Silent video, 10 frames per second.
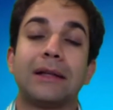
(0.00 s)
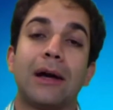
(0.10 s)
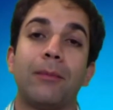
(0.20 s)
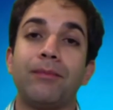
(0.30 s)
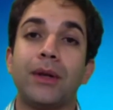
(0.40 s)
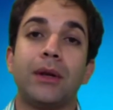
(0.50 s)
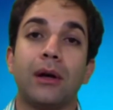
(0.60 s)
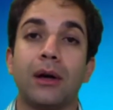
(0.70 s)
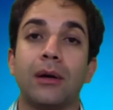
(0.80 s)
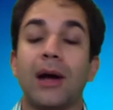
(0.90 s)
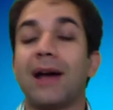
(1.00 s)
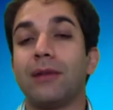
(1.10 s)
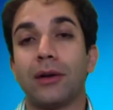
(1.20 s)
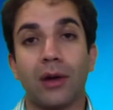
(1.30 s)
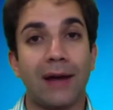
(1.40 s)
Now,
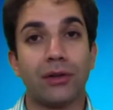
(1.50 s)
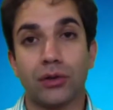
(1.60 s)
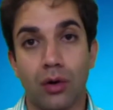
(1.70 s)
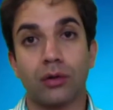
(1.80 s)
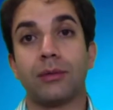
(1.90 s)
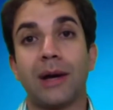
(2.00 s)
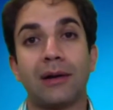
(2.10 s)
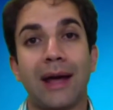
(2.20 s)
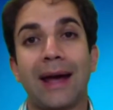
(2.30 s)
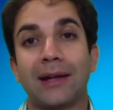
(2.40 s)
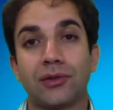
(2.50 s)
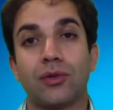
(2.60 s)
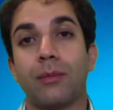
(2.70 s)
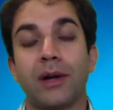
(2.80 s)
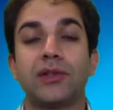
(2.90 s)
I haven't talked about ACT
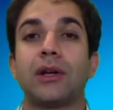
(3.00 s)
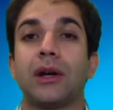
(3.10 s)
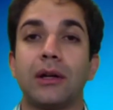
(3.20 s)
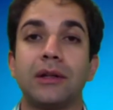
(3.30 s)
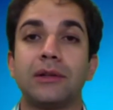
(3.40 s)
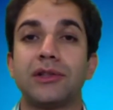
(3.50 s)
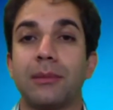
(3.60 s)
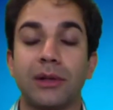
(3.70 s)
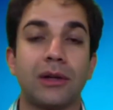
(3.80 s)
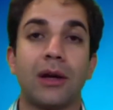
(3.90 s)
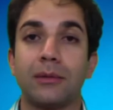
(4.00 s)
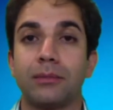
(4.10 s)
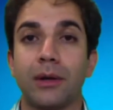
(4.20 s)
so much. It's something I